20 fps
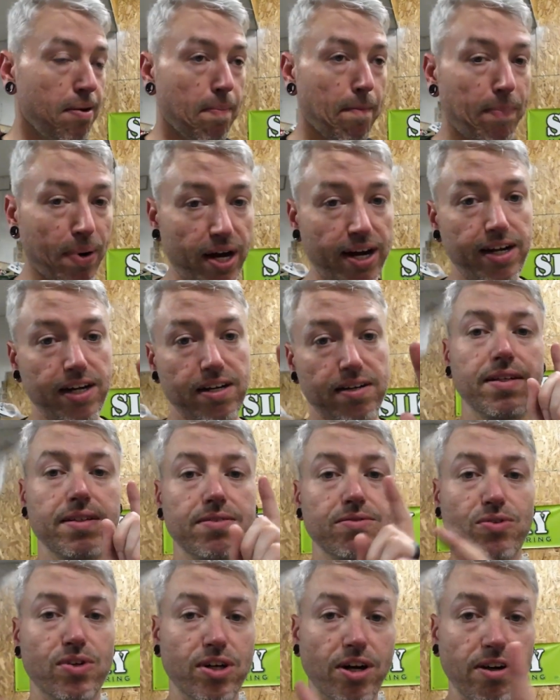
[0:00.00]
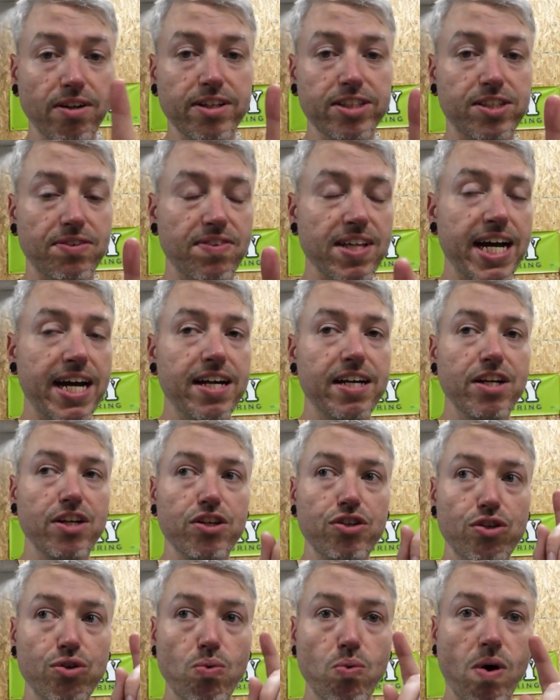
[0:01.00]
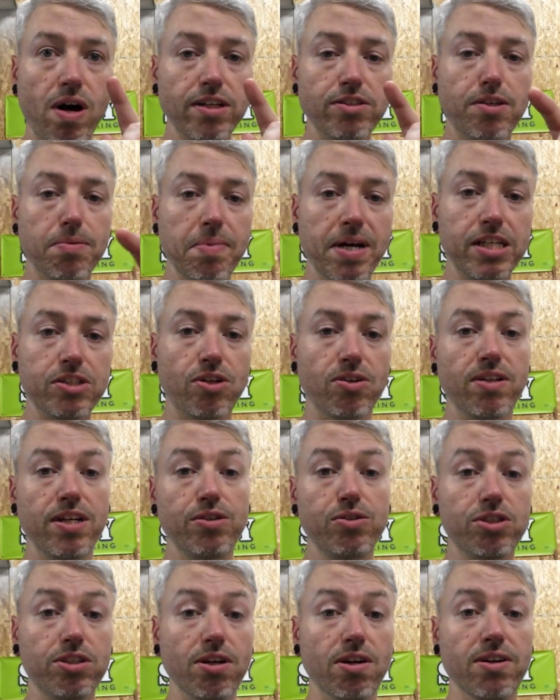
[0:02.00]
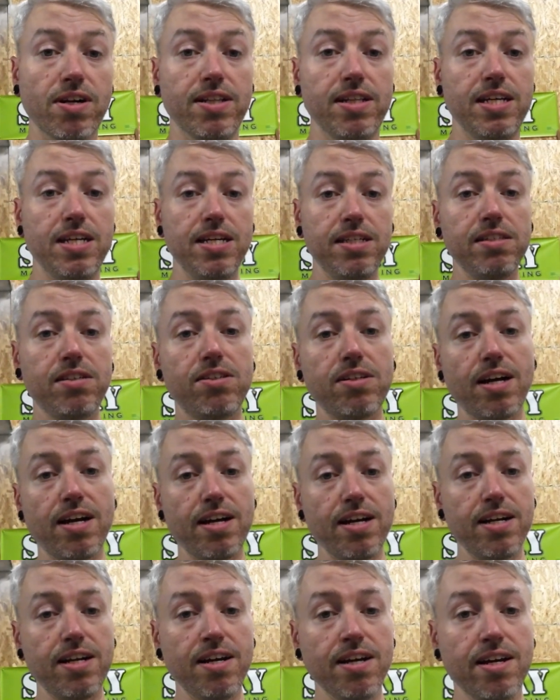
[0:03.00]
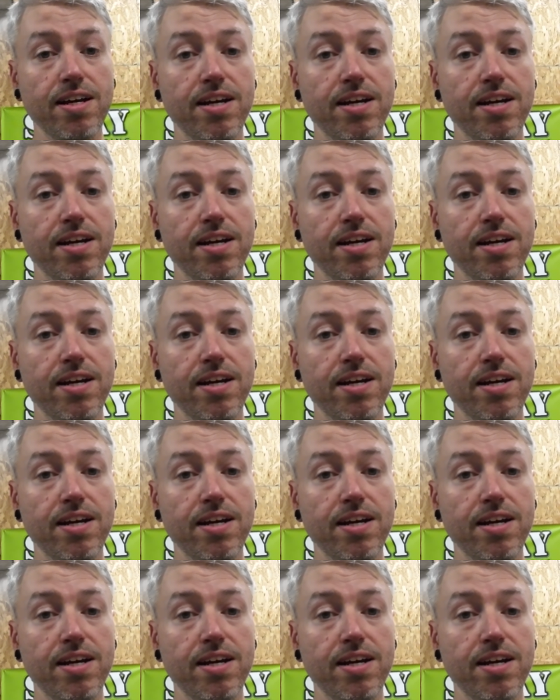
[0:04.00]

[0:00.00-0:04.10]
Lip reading: But regardless of that, you want to make sure that you start on the inside